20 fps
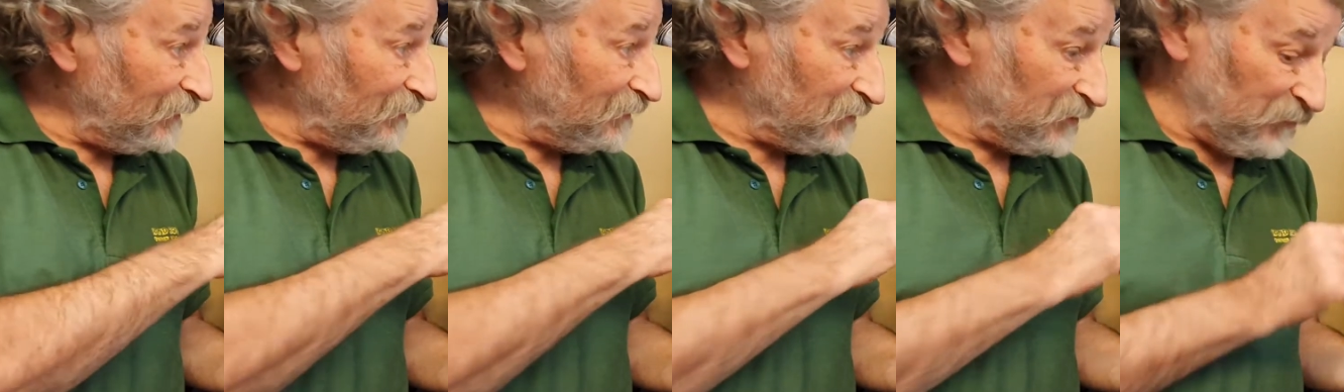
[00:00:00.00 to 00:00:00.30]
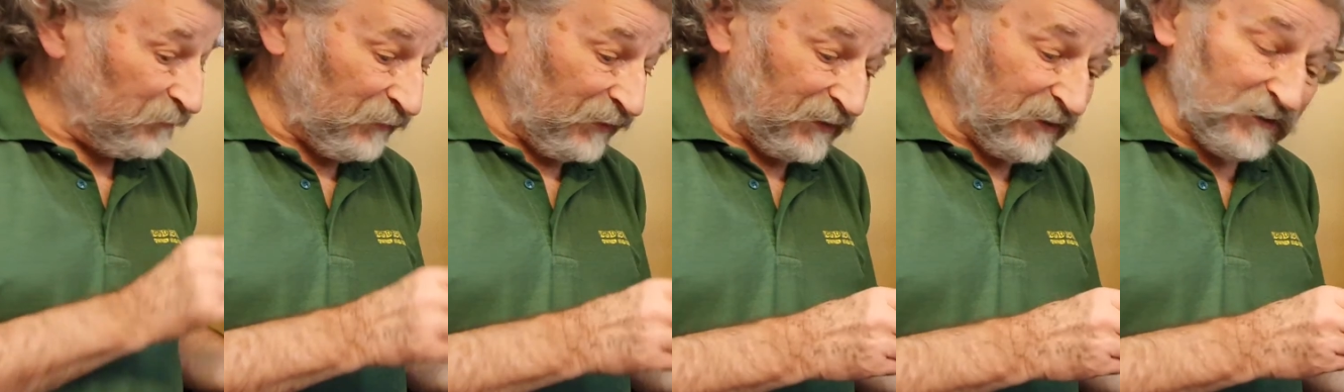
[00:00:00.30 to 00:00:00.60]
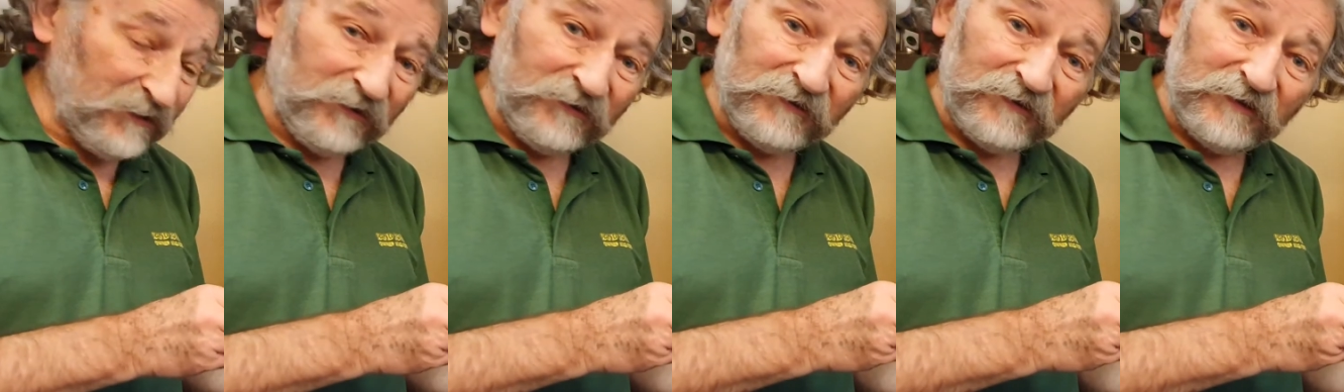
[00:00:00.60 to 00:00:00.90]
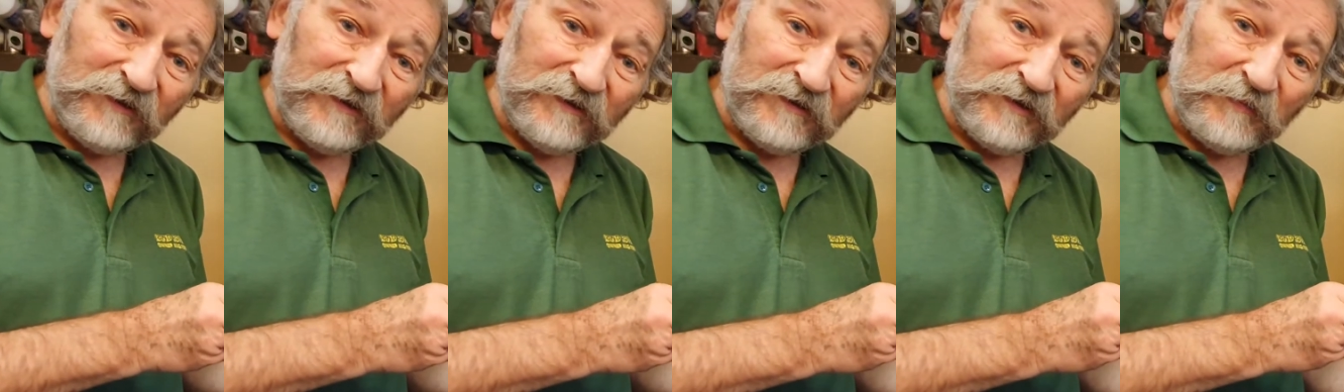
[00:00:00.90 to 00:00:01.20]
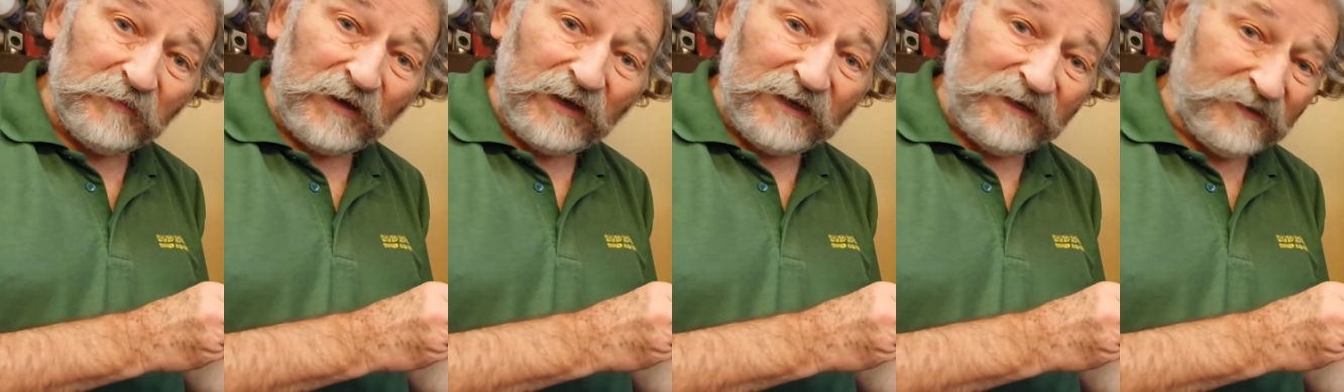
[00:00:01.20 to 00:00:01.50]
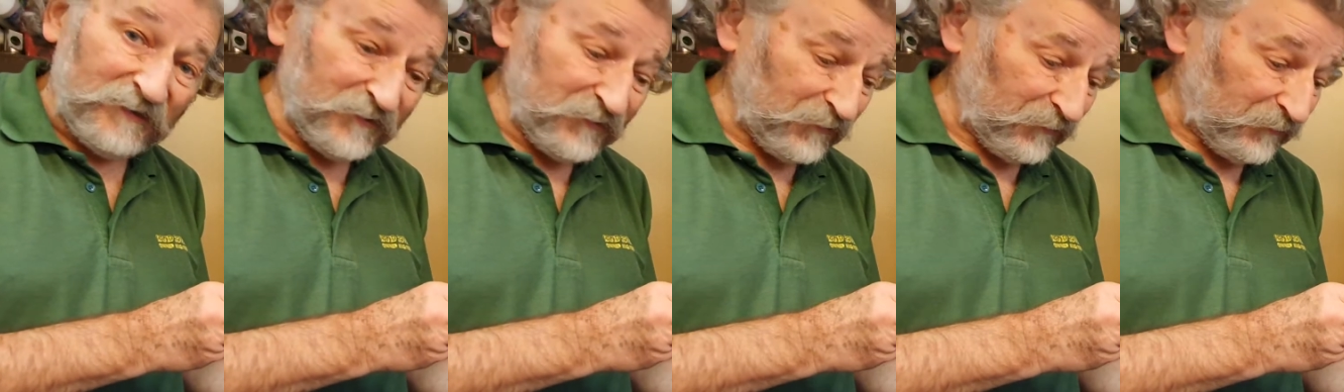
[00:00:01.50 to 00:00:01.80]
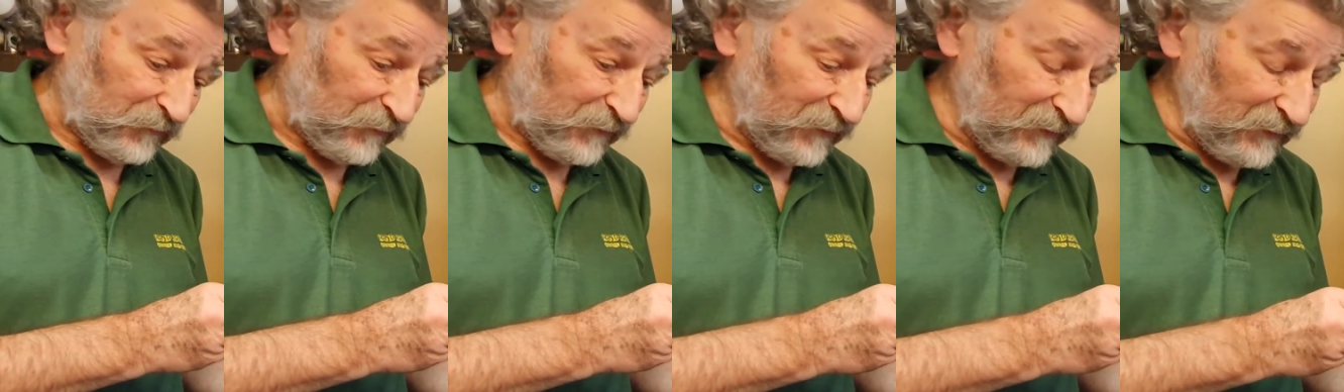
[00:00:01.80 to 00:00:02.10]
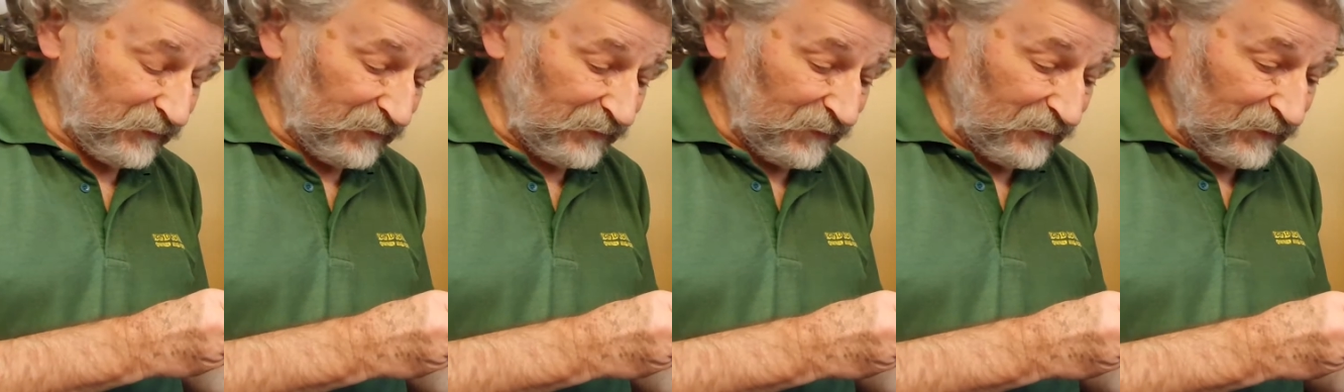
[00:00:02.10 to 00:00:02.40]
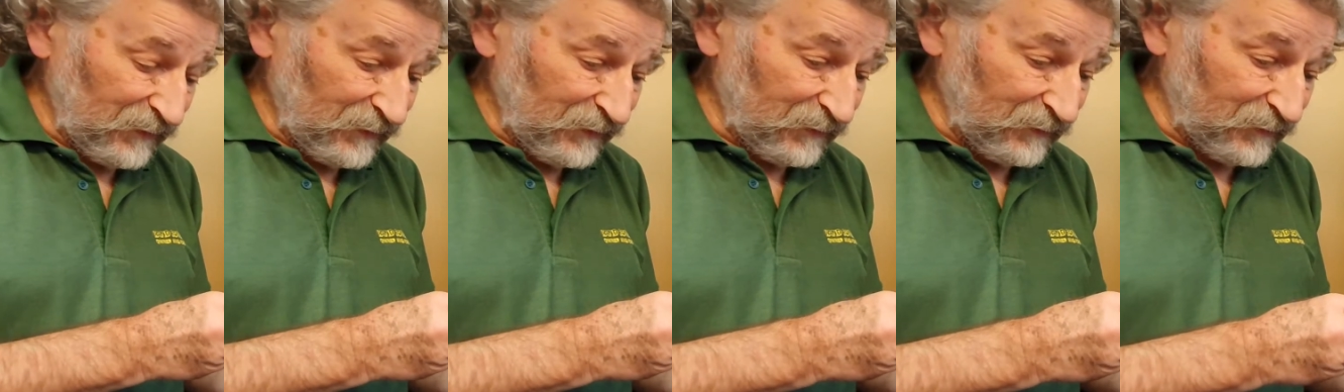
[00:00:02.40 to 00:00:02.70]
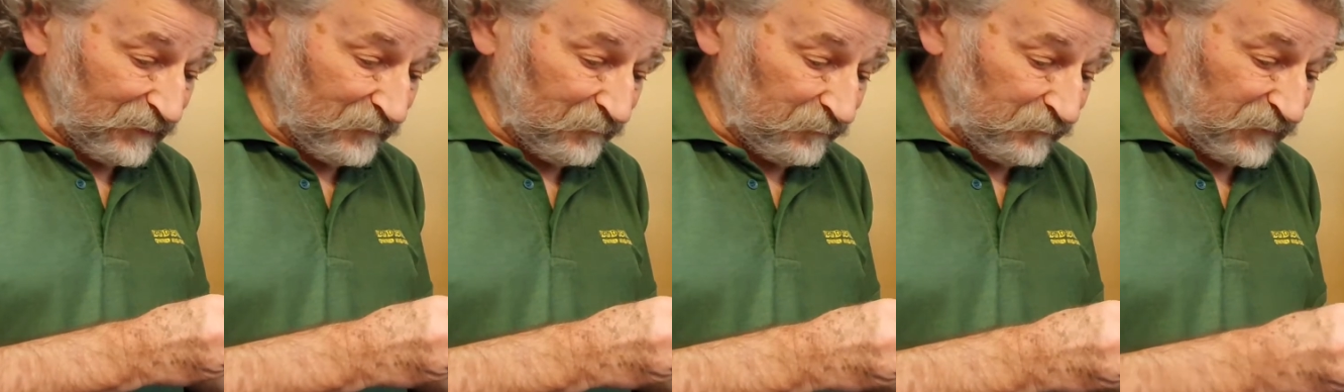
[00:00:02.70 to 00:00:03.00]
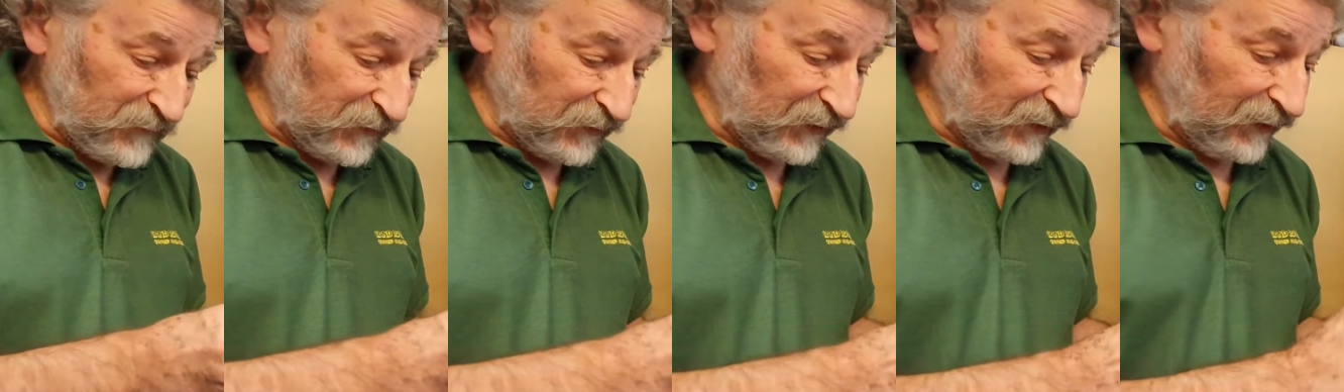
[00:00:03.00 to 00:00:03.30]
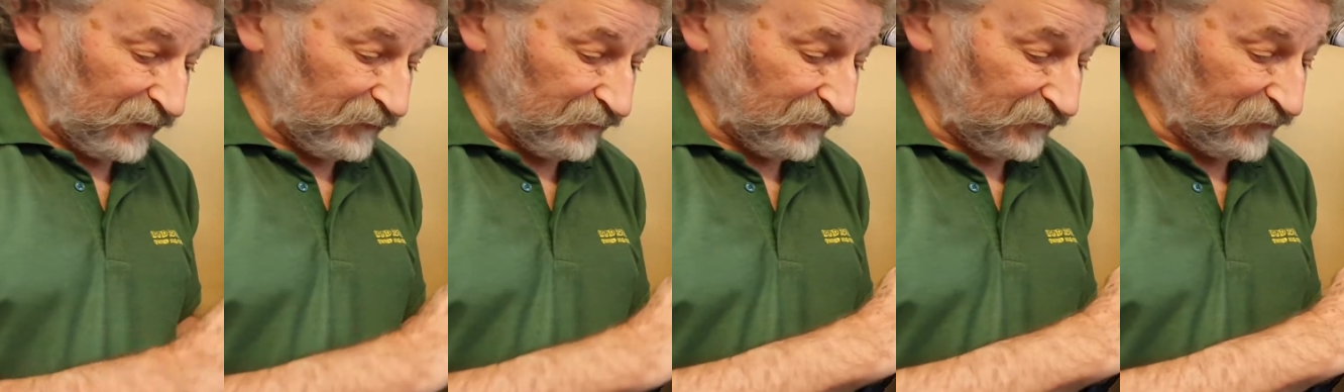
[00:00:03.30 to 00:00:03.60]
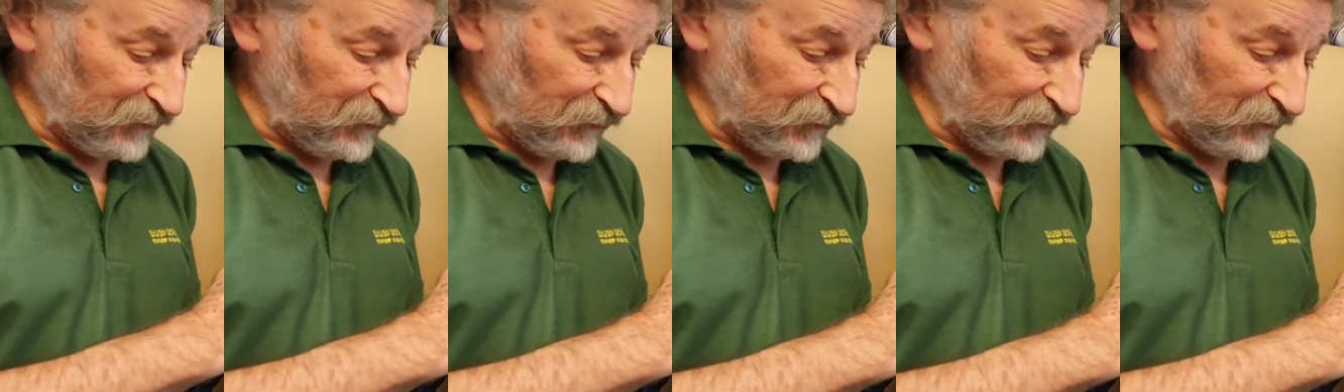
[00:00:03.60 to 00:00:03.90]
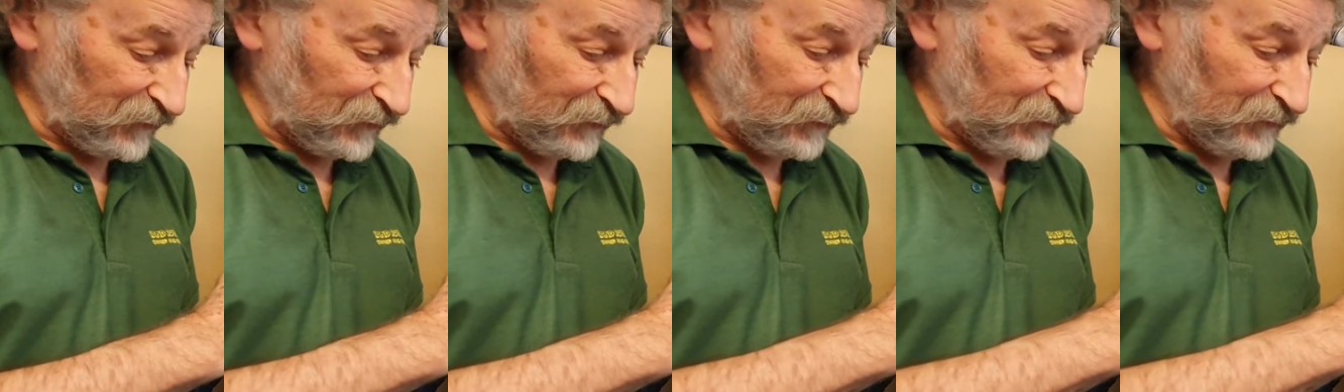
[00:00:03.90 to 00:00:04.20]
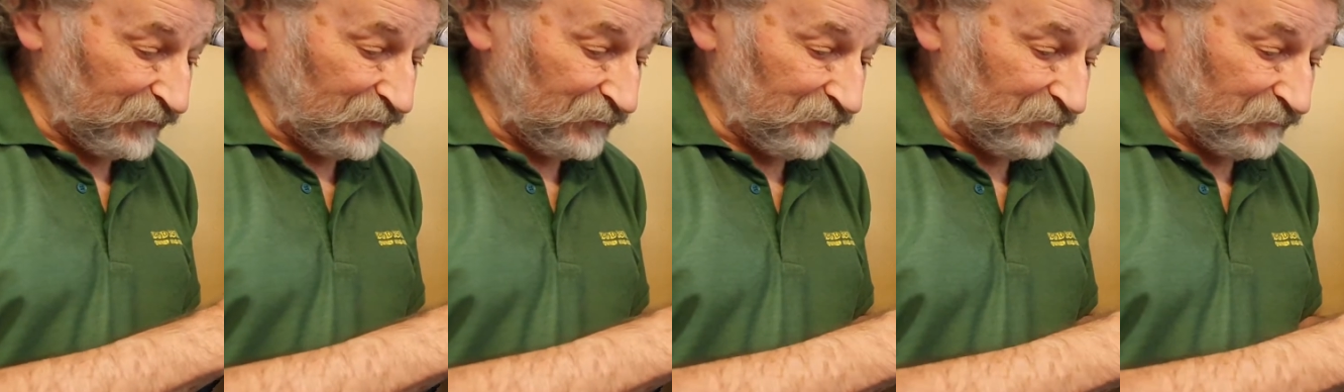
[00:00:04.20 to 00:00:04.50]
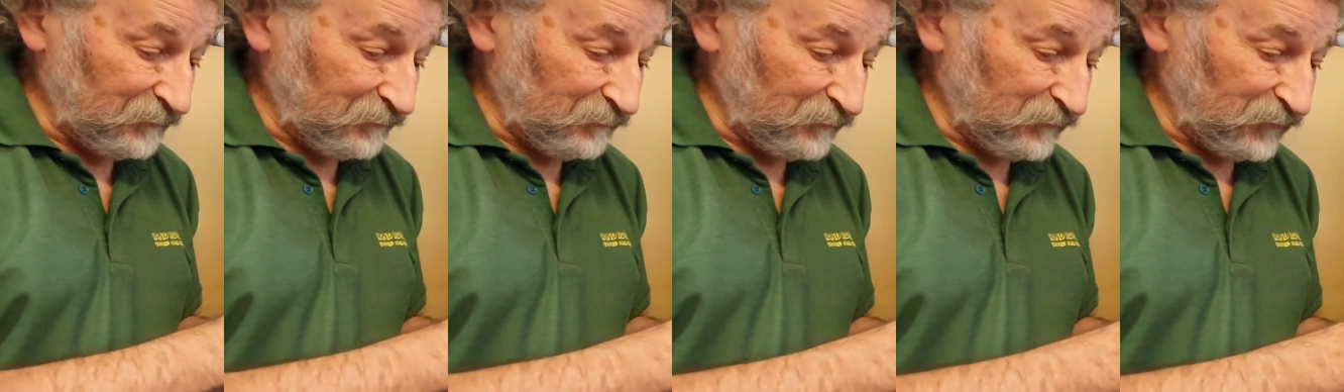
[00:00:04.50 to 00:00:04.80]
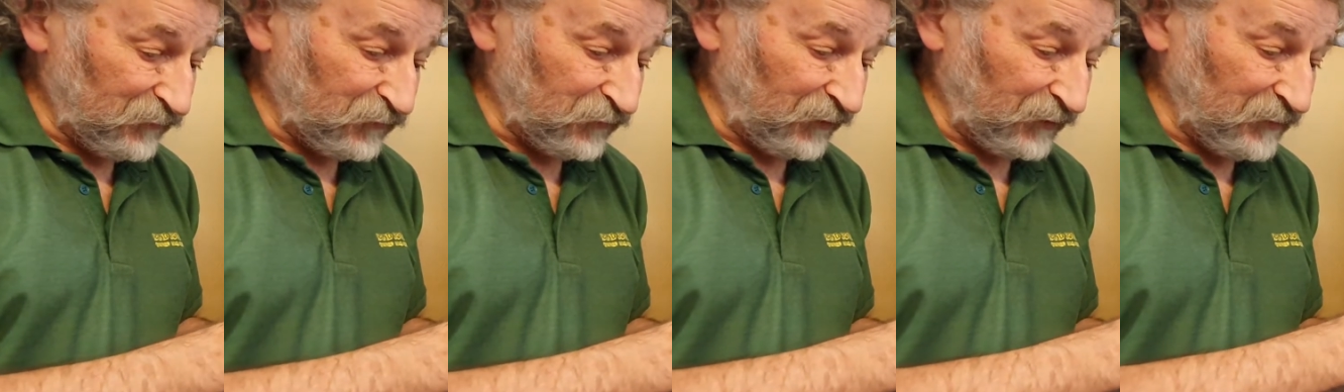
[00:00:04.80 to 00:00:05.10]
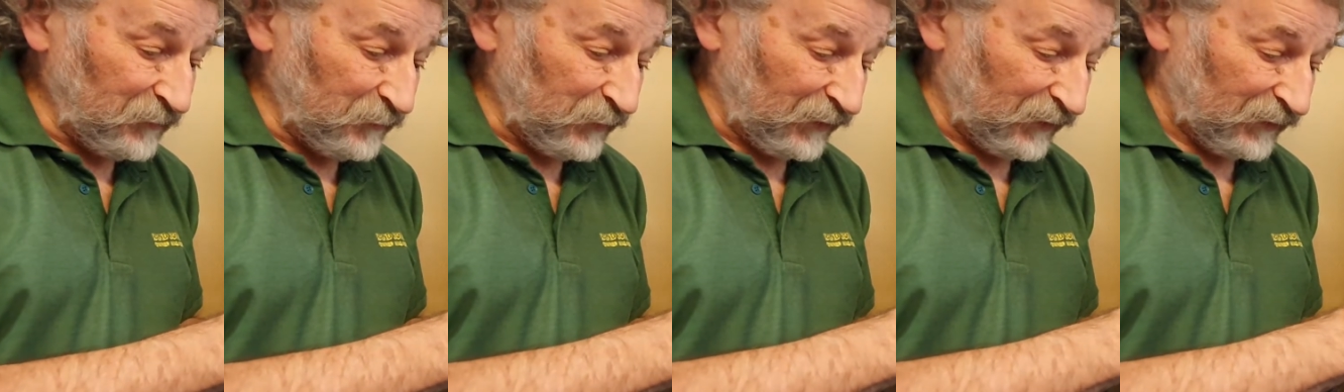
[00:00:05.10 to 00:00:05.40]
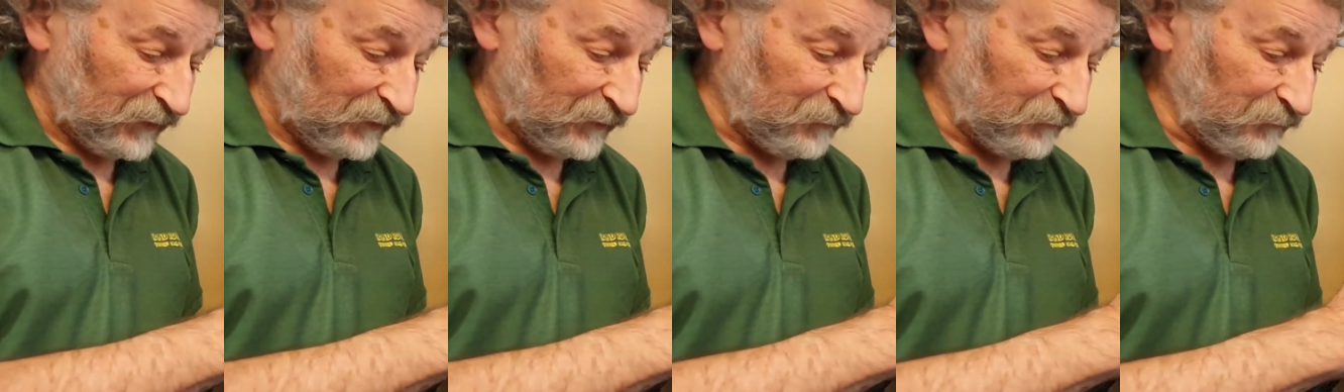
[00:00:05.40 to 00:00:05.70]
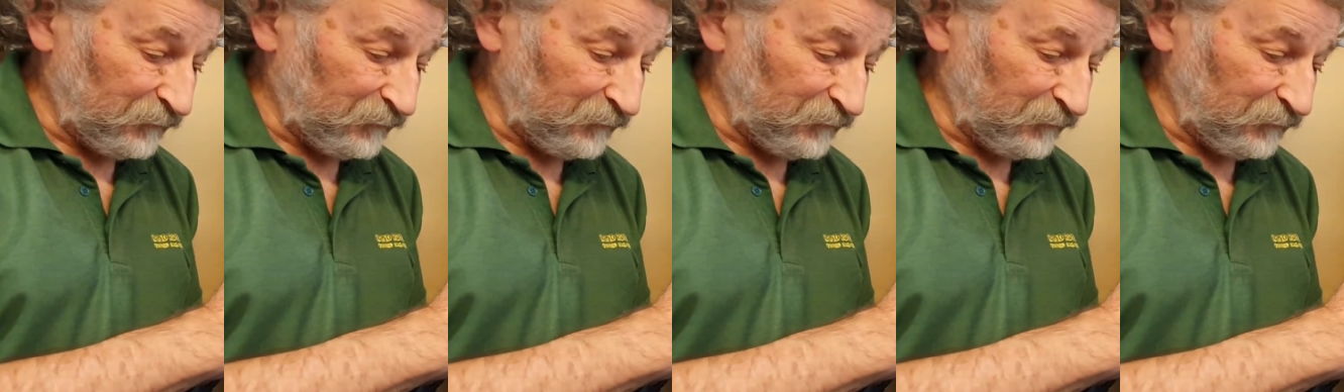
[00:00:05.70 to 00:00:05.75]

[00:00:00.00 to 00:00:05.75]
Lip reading: to make on the band saw, to get this shape here.